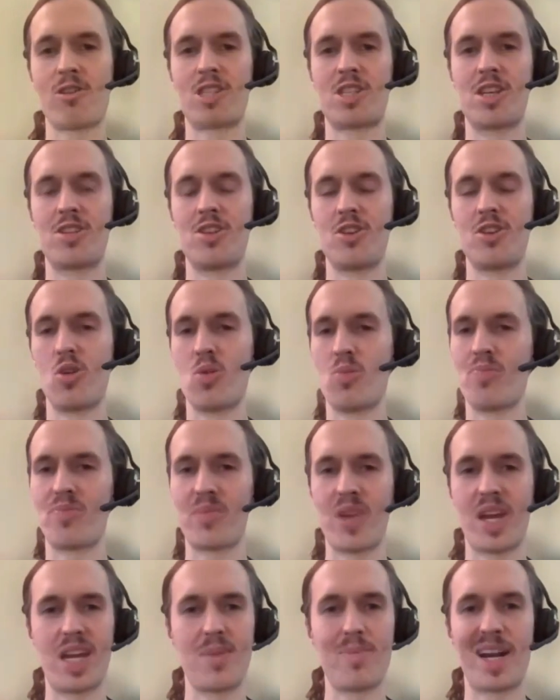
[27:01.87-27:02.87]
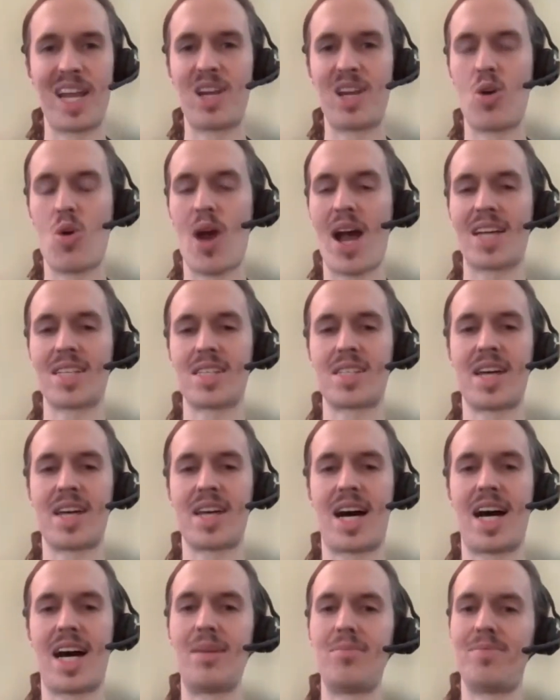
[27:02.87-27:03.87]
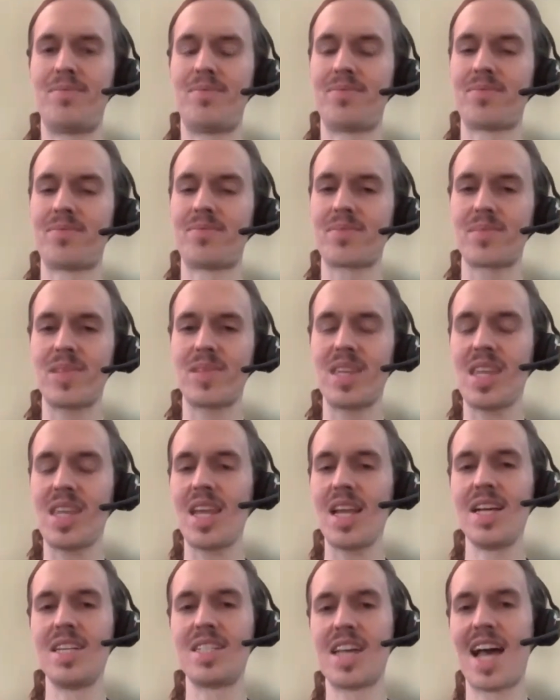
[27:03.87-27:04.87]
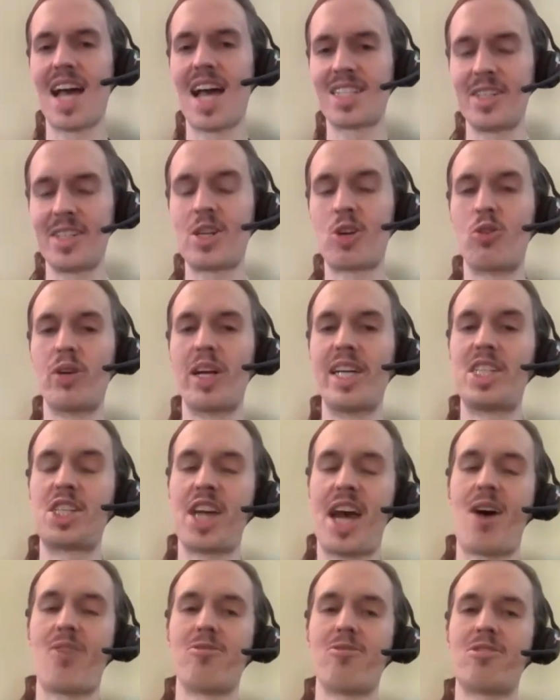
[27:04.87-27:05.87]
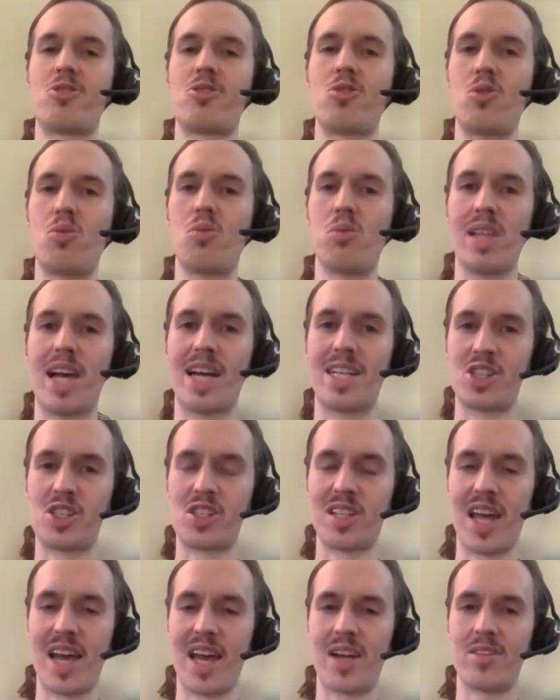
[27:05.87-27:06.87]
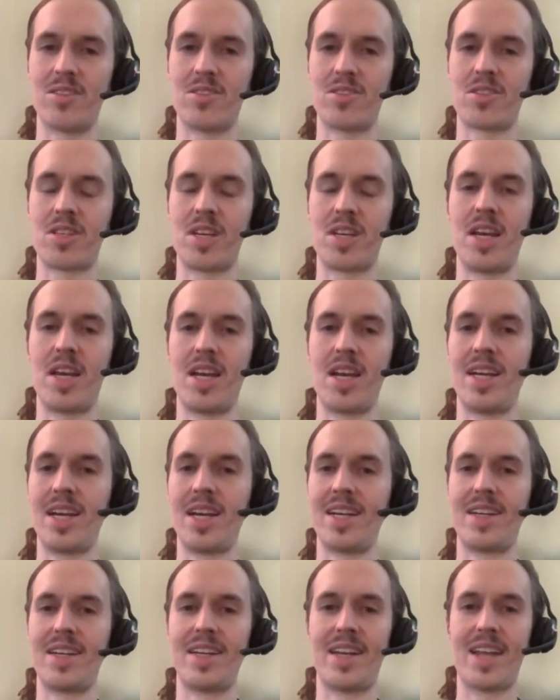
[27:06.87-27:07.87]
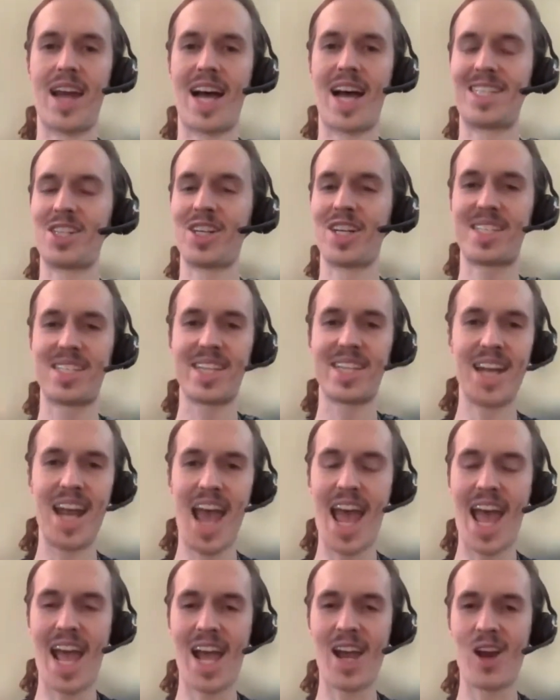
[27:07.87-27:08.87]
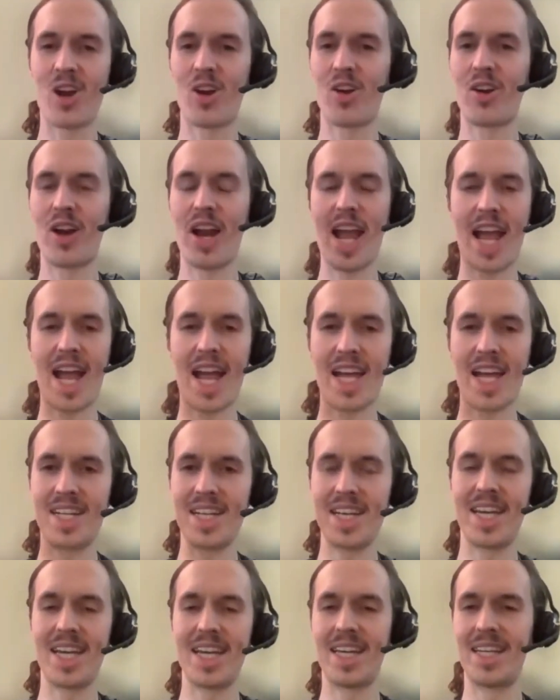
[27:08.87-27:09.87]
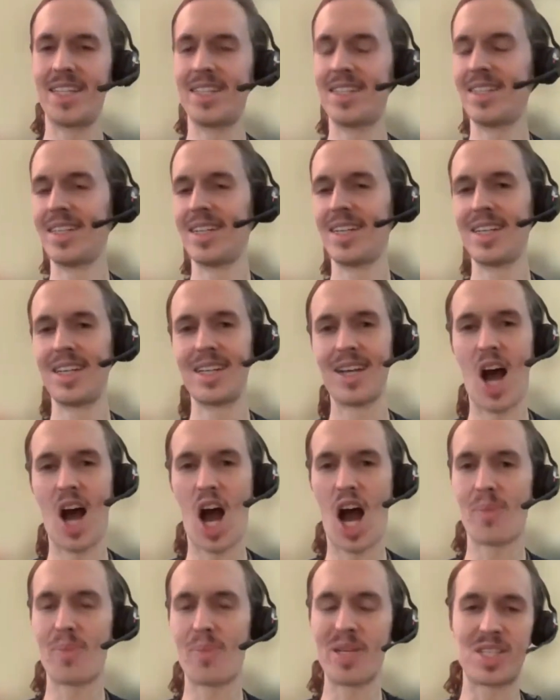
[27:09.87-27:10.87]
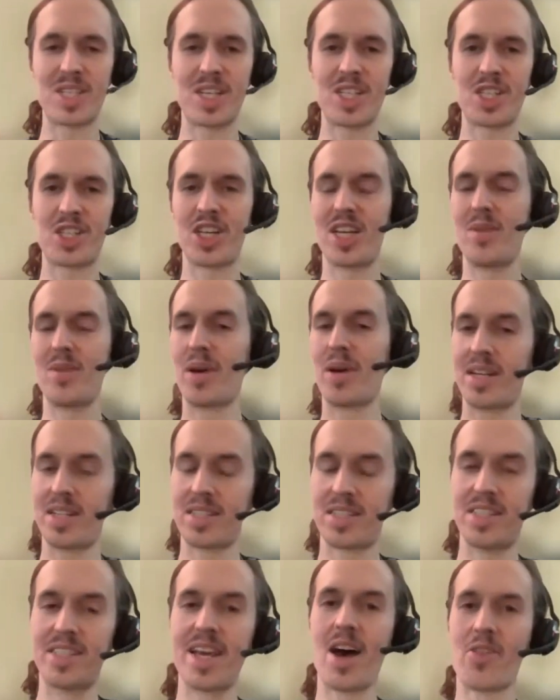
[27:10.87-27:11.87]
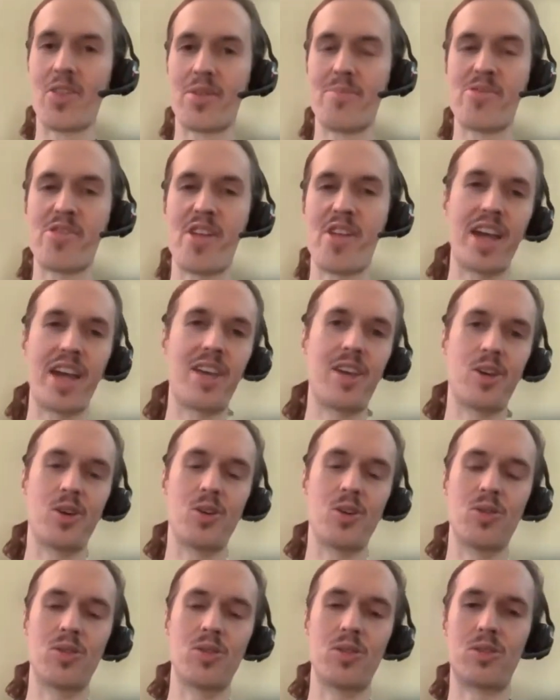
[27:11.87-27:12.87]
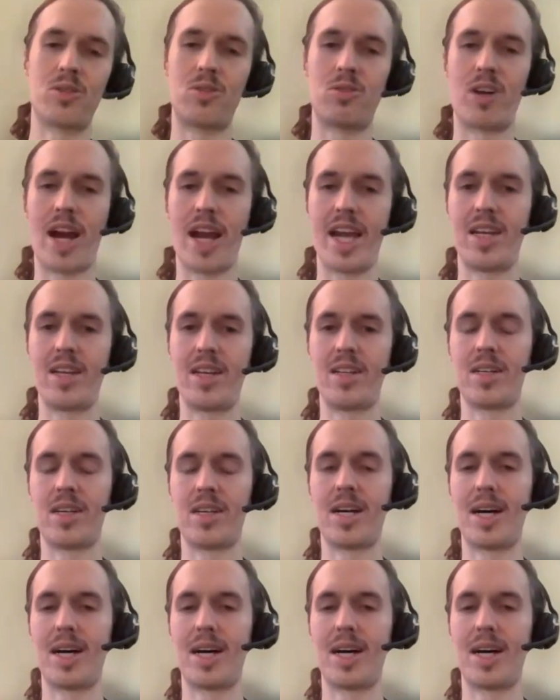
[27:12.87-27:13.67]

folks to do, anybody who has time, is actually to reach out to legislators, not just in anger and in opposition, but to tell them thank you, right?